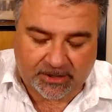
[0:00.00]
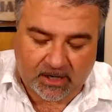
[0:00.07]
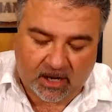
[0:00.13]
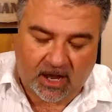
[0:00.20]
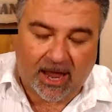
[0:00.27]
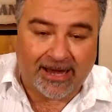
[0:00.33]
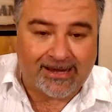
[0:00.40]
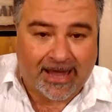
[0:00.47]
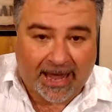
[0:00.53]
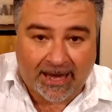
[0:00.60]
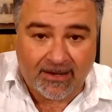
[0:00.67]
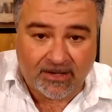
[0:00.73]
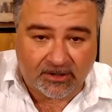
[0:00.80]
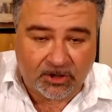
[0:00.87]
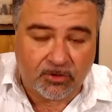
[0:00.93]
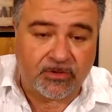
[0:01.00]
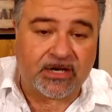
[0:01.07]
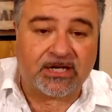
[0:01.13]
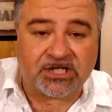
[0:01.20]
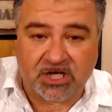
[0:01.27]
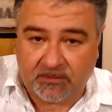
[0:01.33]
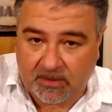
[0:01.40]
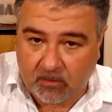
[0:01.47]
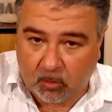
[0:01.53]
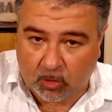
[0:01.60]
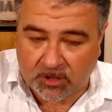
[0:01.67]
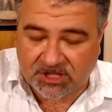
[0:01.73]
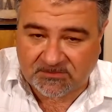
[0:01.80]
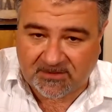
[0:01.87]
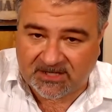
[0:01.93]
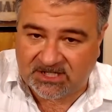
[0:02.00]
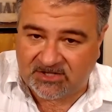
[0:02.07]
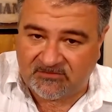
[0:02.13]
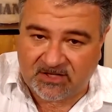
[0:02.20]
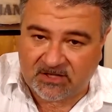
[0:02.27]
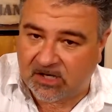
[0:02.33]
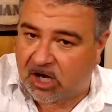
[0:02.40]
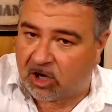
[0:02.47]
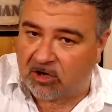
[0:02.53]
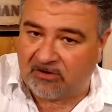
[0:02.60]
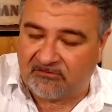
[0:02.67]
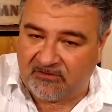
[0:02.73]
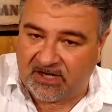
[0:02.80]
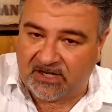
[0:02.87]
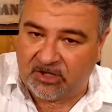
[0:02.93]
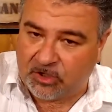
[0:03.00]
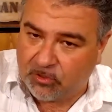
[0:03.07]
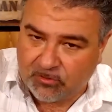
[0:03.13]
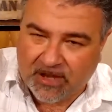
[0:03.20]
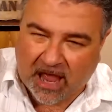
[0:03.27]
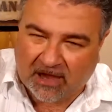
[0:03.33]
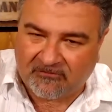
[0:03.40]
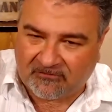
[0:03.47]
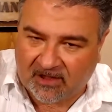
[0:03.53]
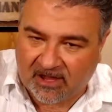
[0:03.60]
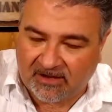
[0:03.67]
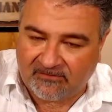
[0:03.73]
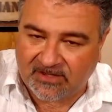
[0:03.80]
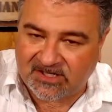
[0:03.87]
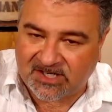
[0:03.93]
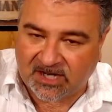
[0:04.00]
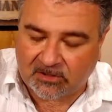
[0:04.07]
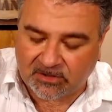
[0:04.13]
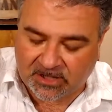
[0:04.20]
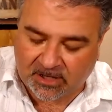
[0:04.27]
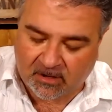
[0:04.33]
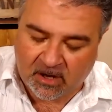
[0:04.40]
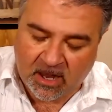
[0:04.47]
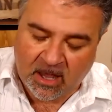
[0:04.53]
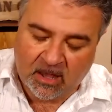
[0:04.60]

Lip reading: I can tell you that it's going to be more expensive than the current V2.5 that's out there,